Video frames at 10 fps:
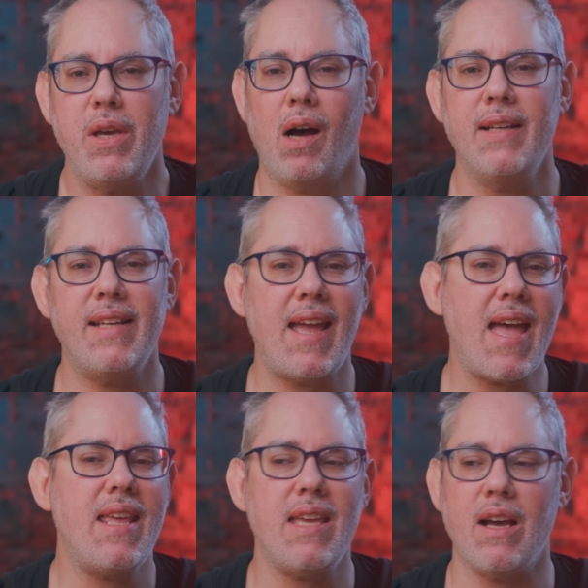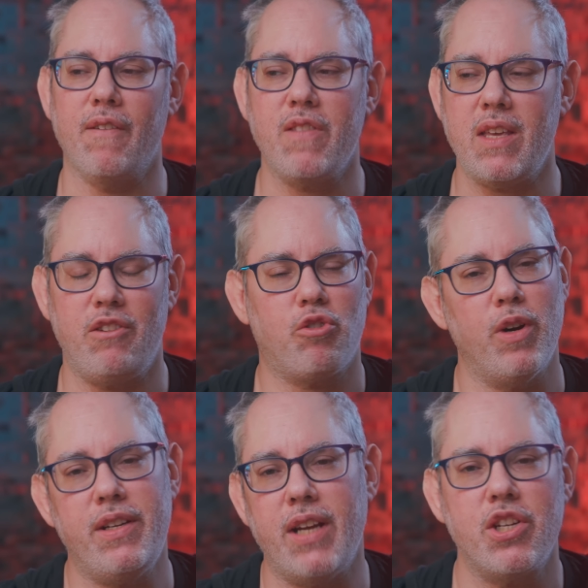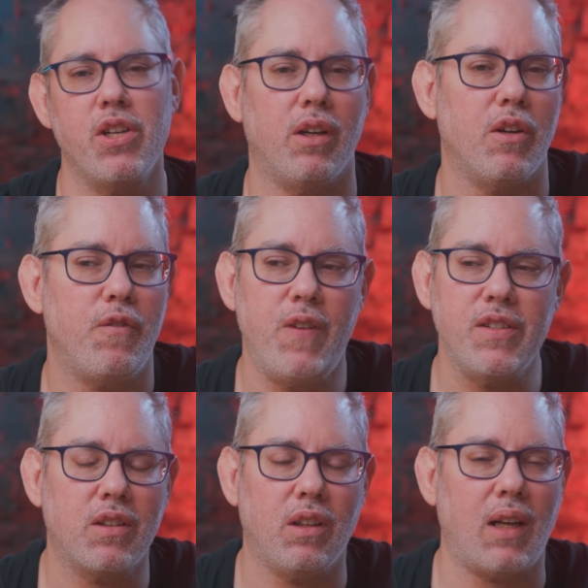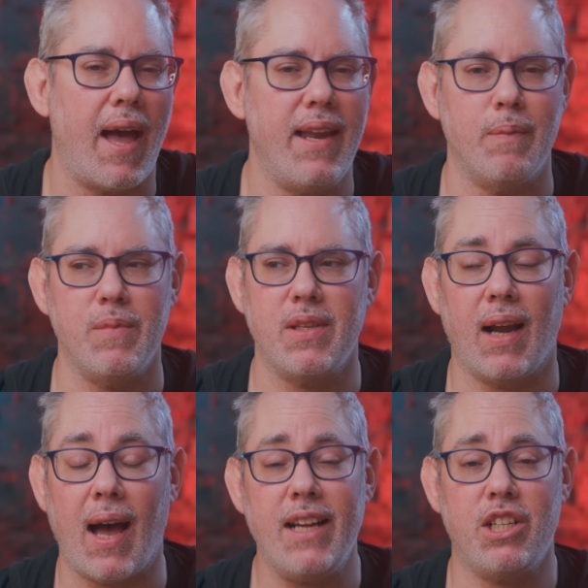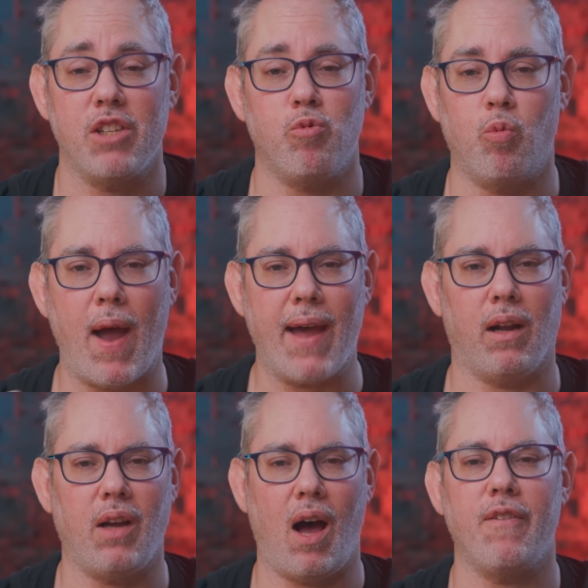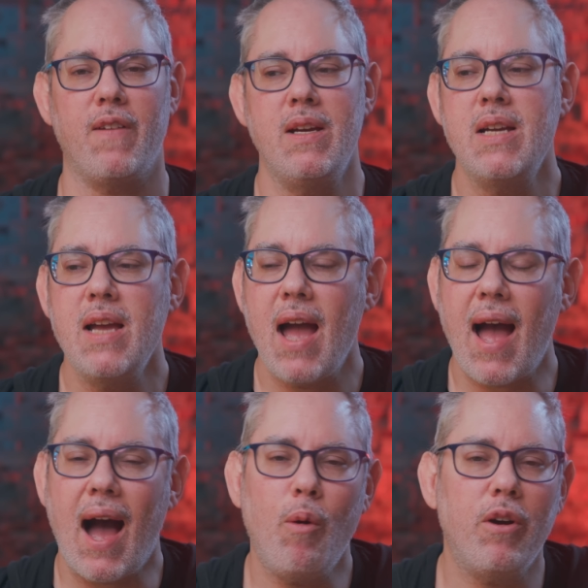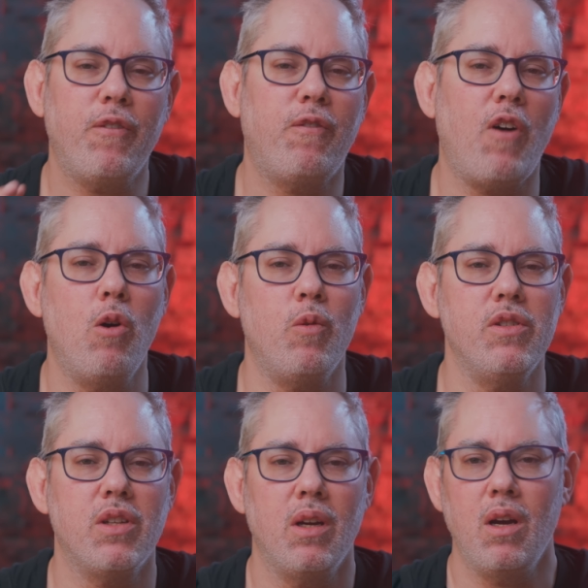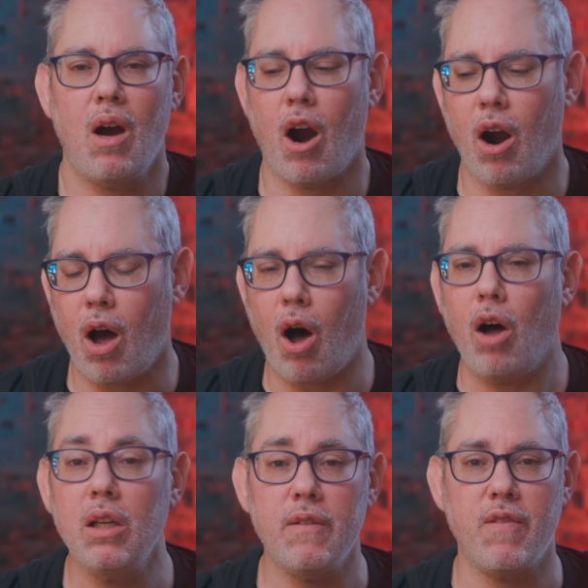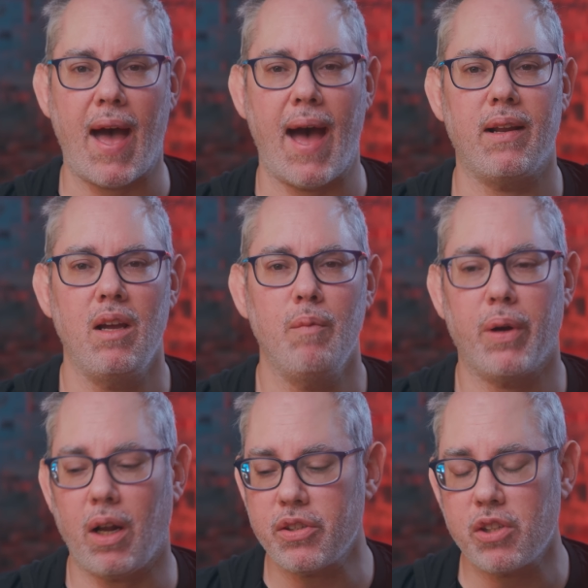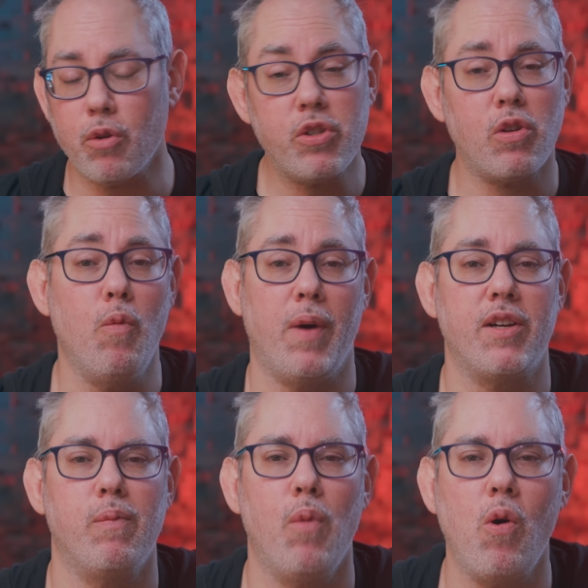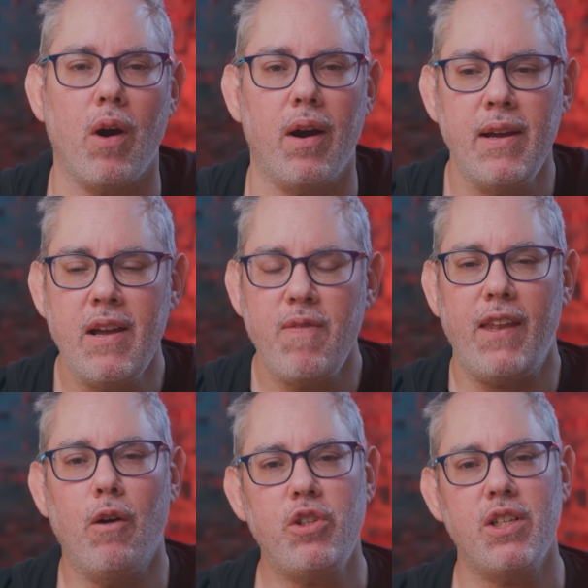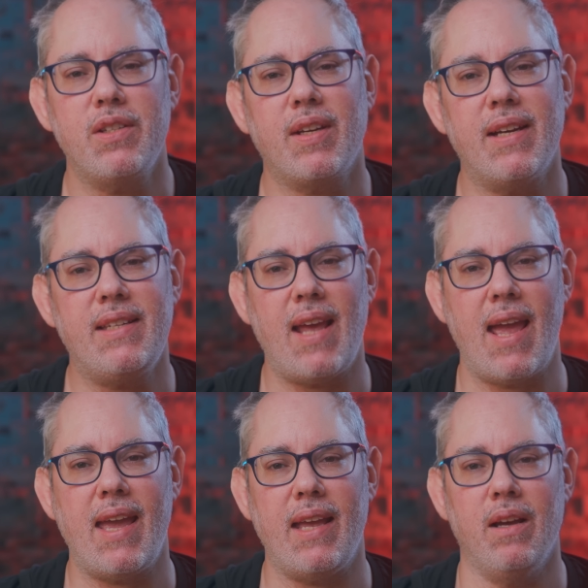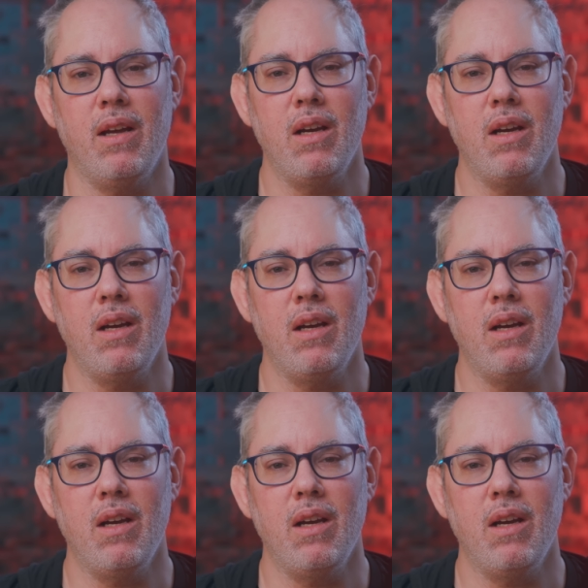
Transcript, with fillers: Beyond any of the traditional physical items that I just rattled off, our phones are all of that, but also so much more. They don't just contain